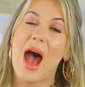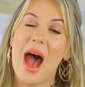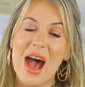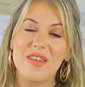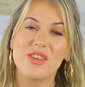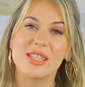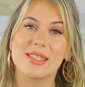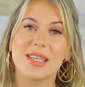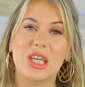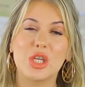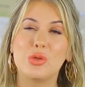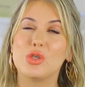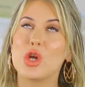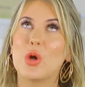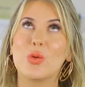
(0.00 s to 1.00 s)
Obviously,
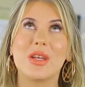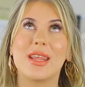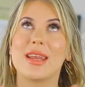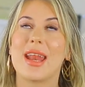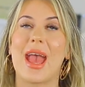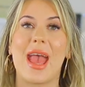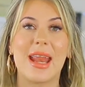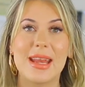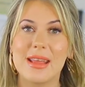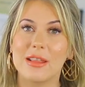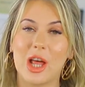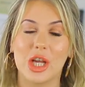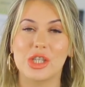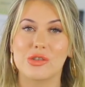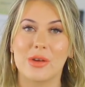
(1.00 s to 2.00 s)
you don't need any
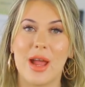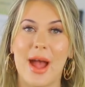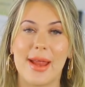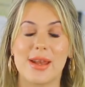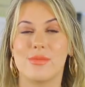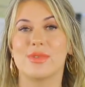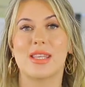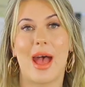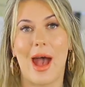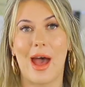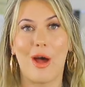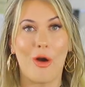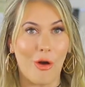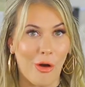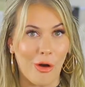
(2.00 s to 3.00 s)
luxury items
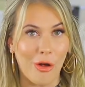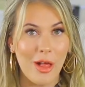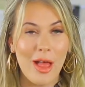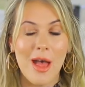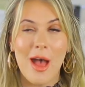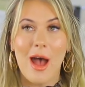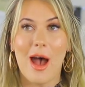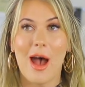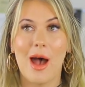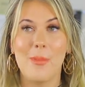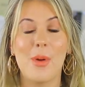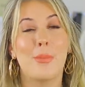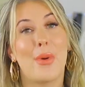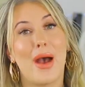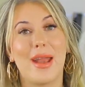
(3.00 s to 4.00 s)
at all,
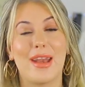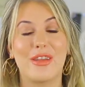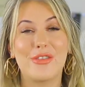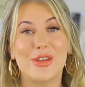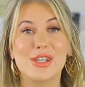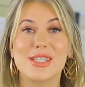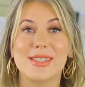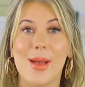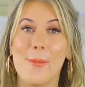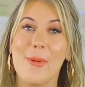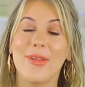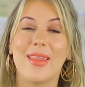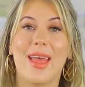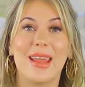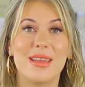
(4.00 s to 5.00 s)
um, but if you're
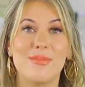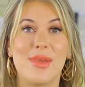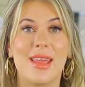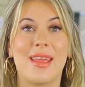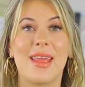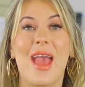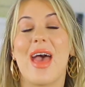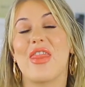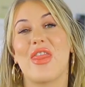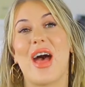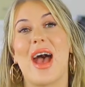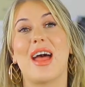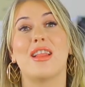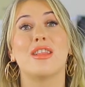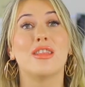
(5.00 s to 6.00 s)
someone like me
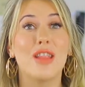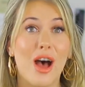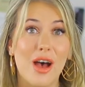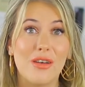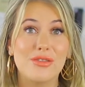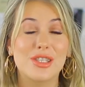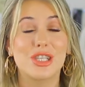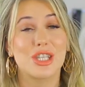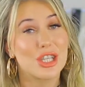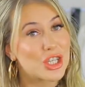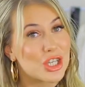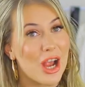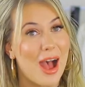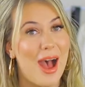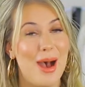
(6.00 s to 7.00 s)
that loves to
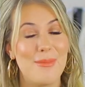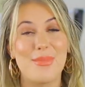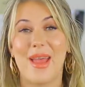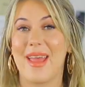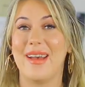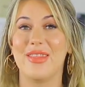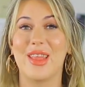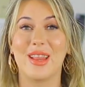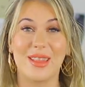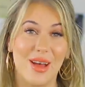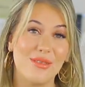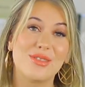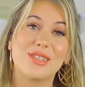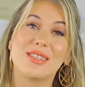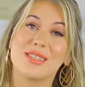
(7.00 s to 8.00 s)
shop and that
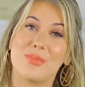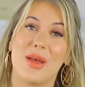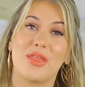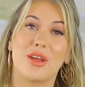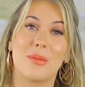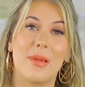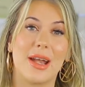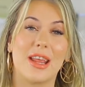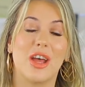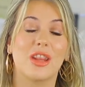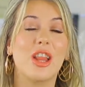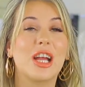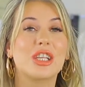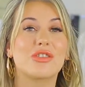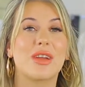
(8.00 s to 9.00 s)
loves to spend their money on
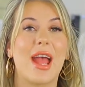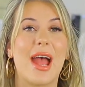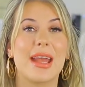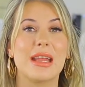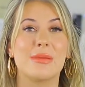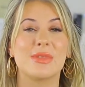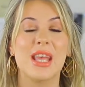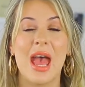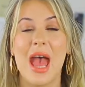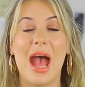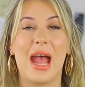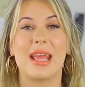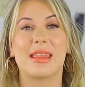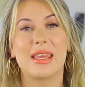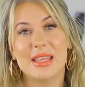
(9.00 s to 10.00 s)
luxury items,
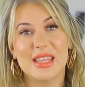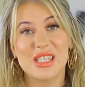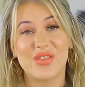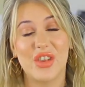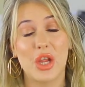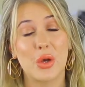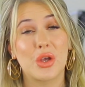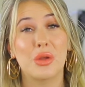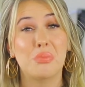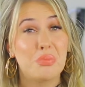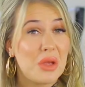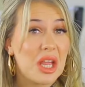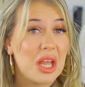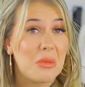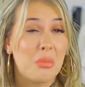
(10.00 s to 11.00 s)
I think this video could
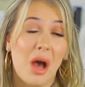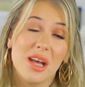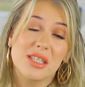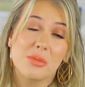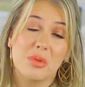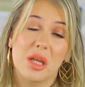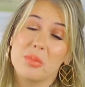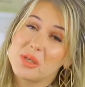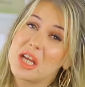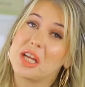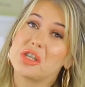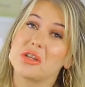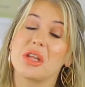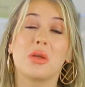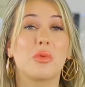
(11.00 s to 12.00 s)
be possibly,
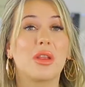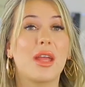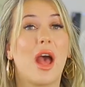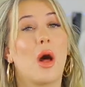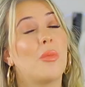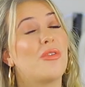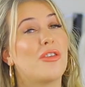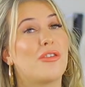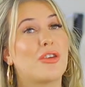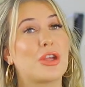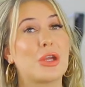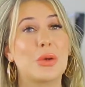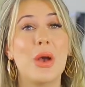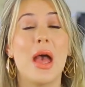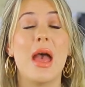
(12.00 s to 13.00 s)
potentially really helpful for
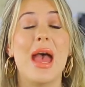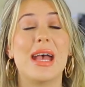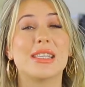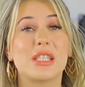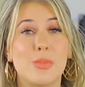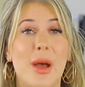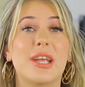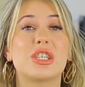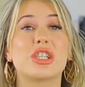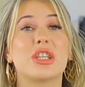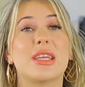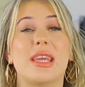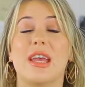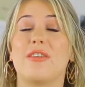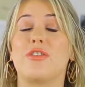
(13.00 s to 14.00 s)
you,
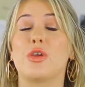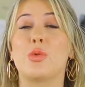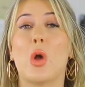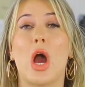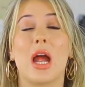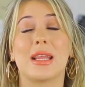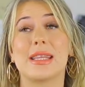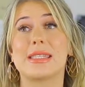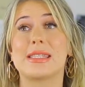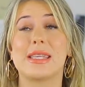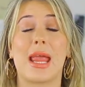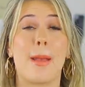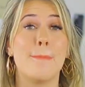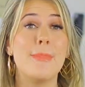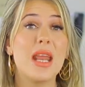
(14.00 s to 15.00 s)
especially if you are, let's
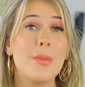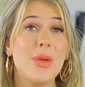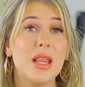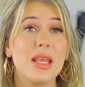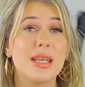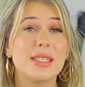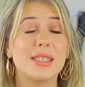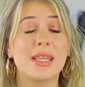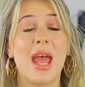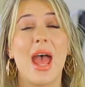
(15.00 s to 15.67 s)
say, a minimalist